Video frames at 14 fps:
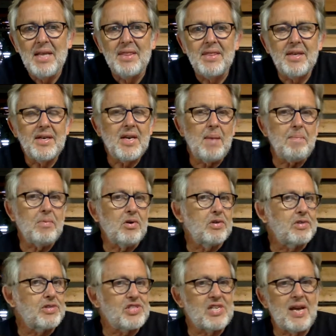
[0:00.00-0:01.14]
The
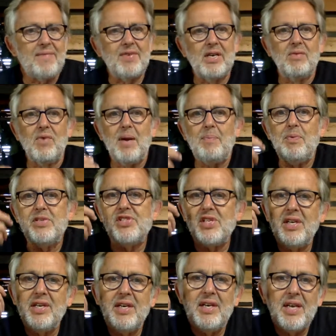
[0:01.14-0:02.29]
number 7
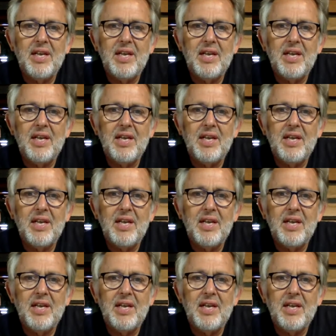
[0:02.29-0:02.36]
represented